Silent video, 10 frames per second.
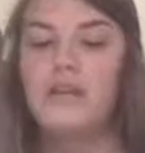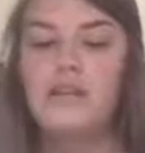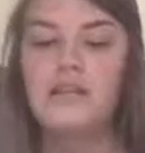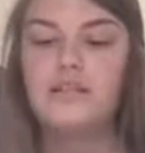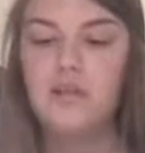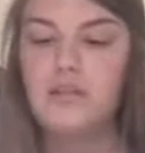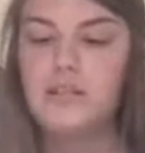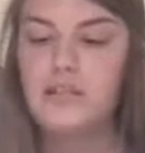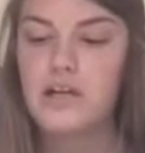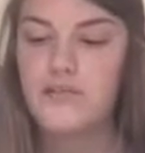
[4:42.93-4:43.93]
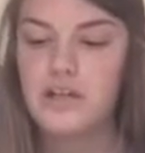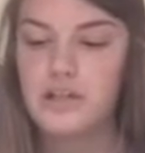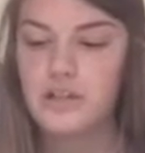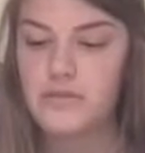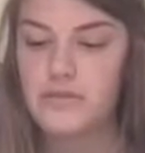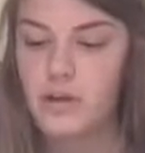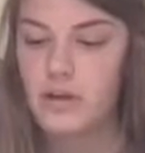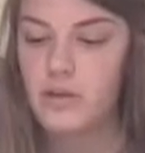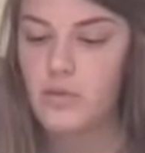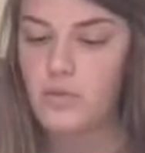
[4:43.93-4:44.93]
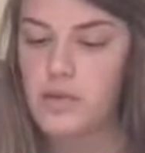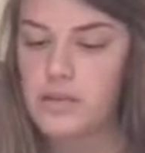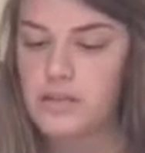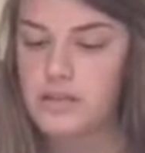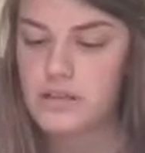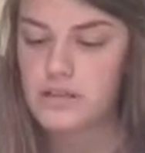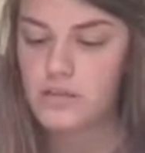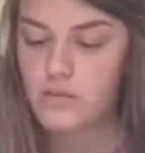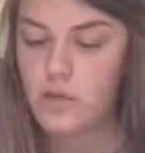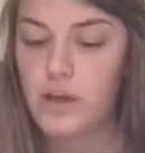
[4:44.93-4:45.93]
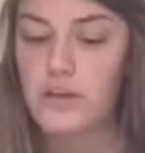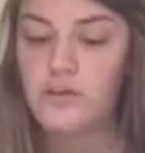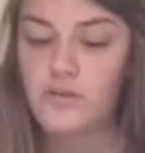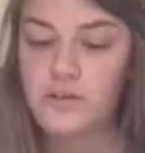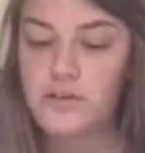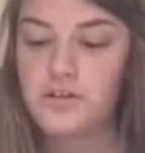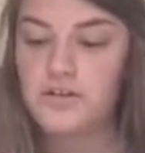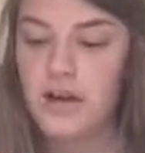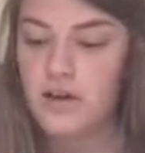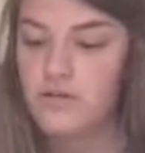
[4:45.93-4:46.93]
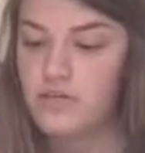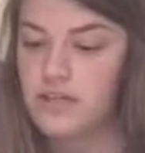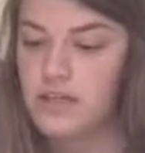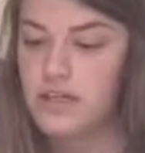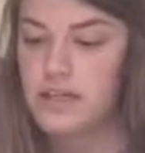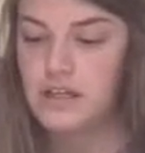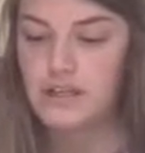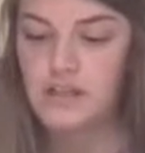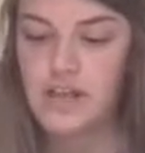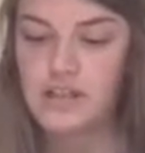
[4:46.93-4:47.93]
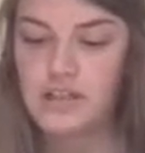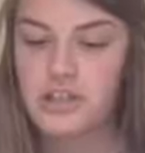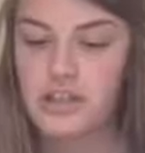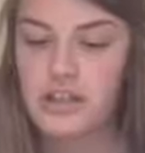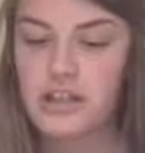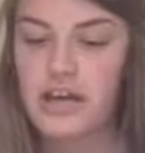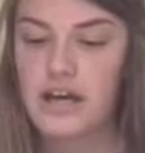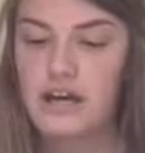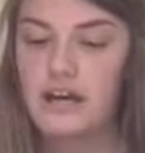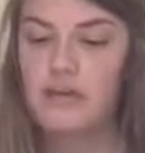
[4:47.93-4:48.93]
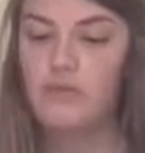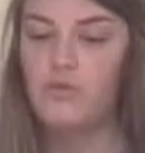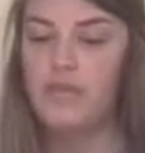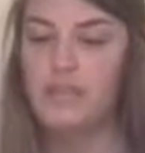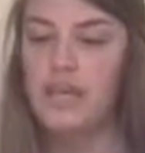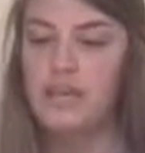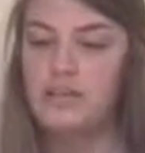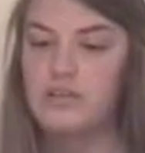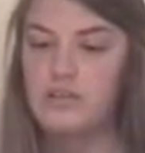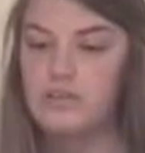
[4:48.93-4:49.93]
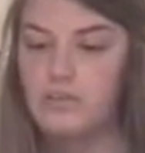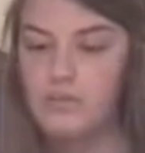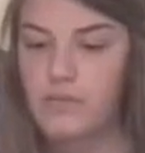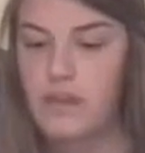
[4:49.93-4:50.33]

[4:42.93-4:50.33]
The Islamic Salvation Front won the first round in an election that was canceled.